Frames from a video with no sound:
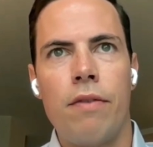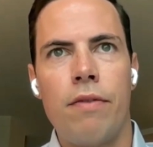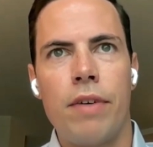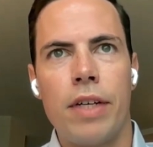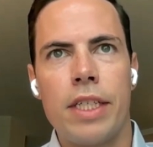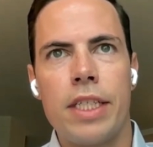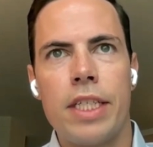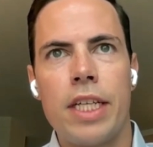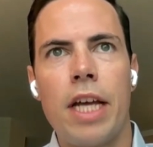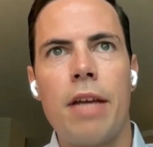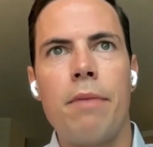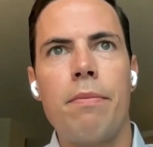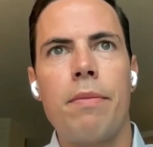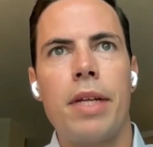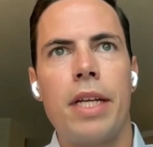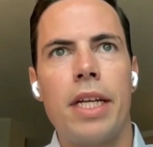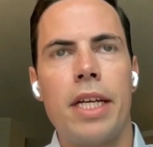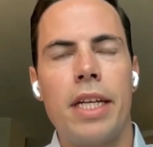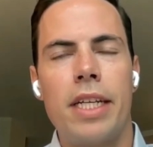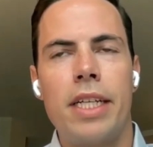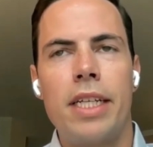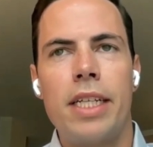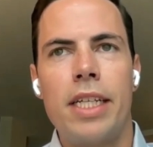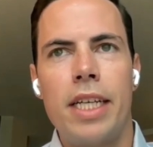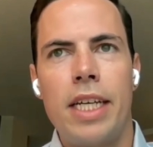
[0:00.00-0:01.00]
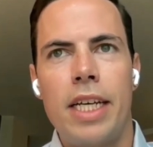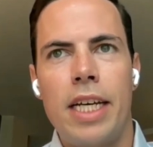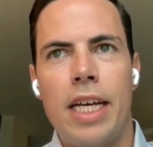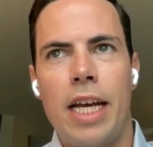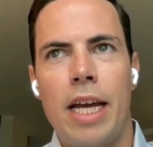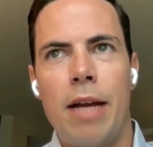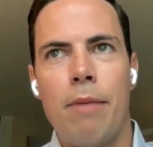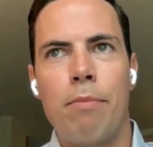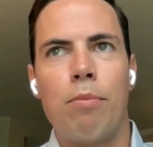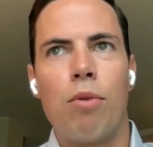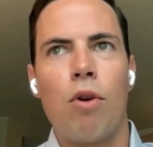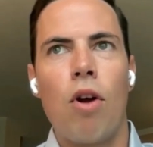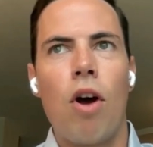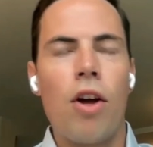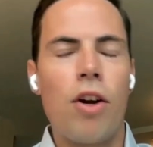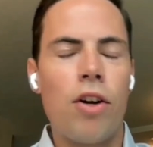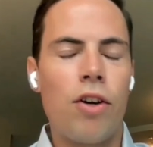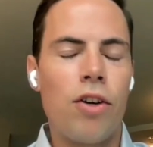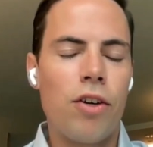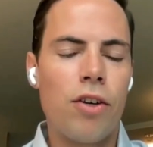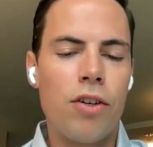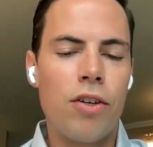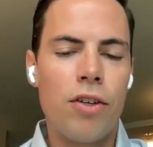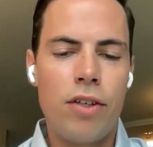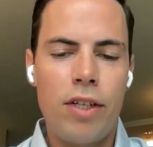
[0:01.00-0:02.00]
excitement and
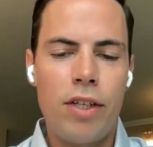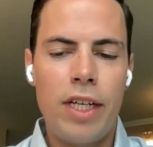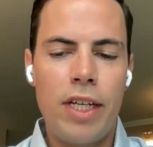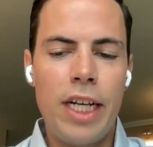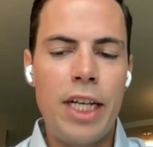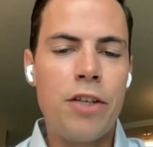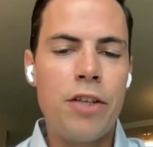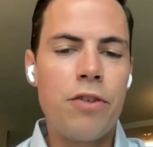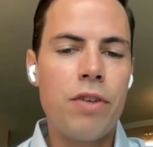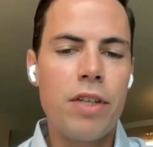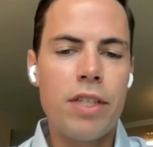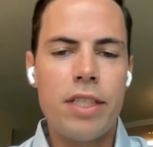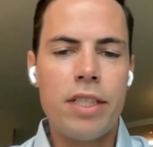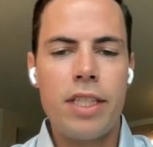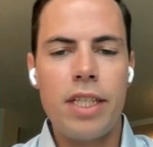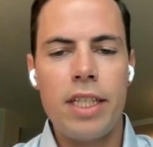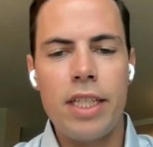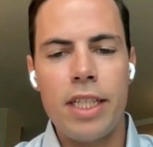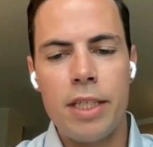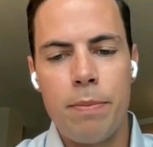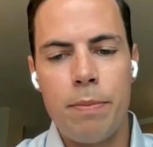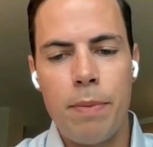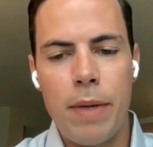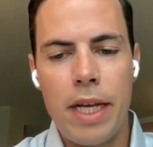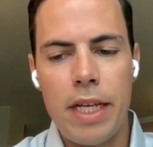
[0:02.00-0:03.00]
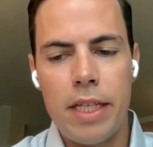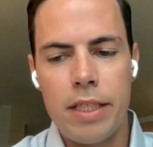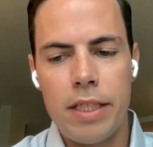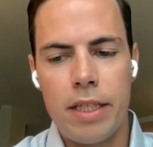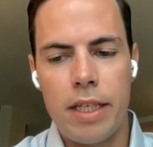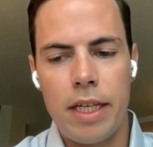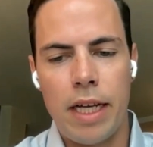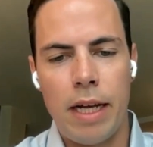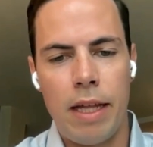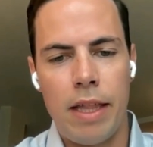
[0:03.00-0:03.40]
broader interest in the space.